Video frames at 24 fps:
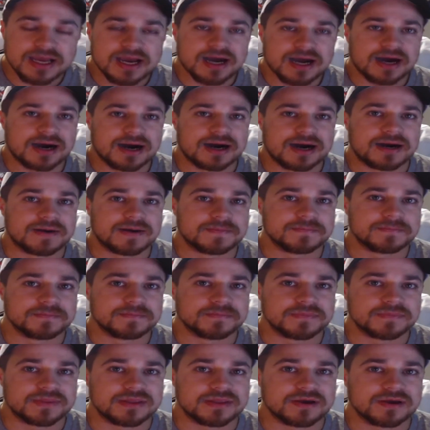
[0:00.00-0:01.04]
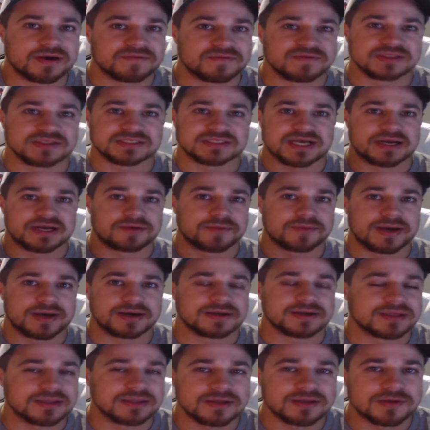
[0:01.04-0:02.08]
Um, the offense kind of
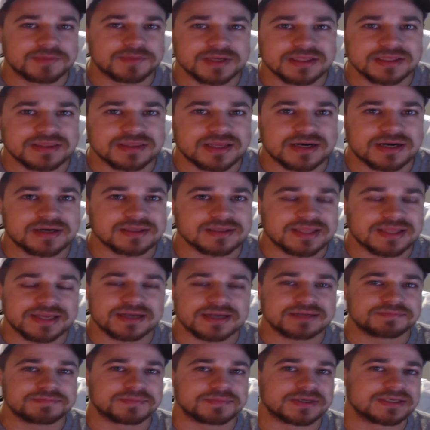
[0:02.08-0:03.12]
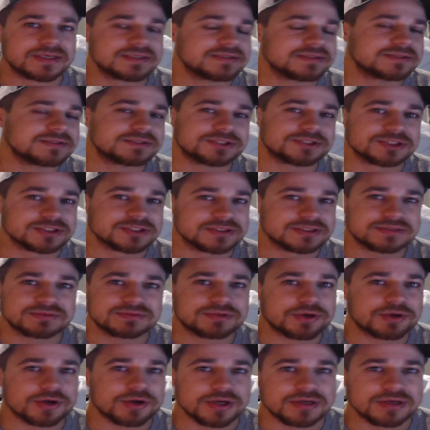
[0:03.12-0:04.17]
rallied a little bit there late, but just
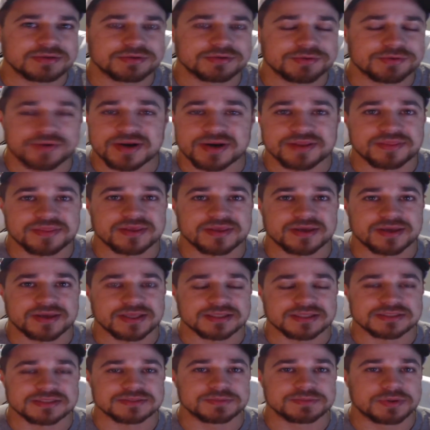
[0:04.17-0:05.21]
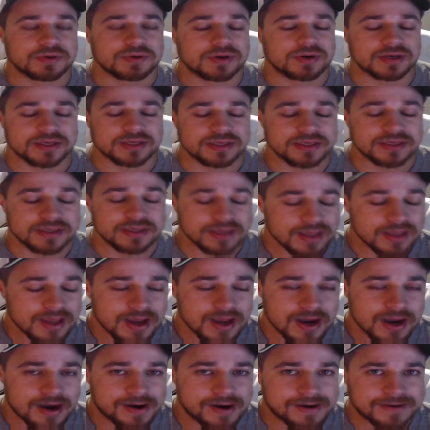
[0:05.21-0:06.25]
couldn't do anything against Milwaukee.
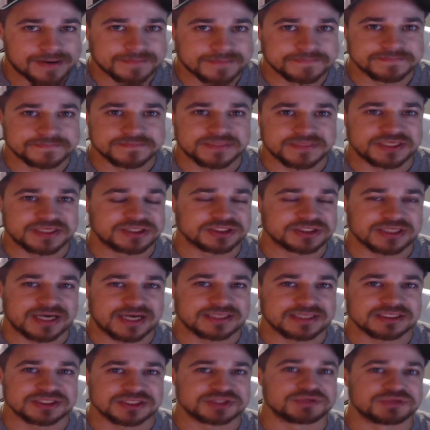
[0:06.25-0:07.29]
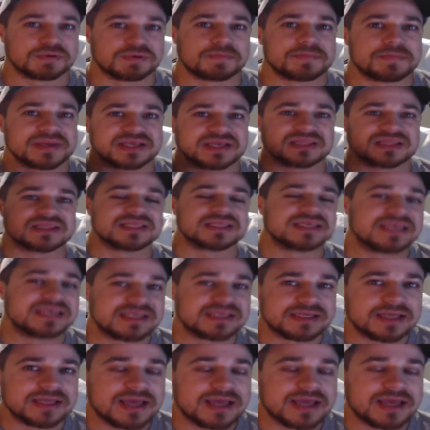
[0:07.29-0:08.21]
Um, they just got such a big lead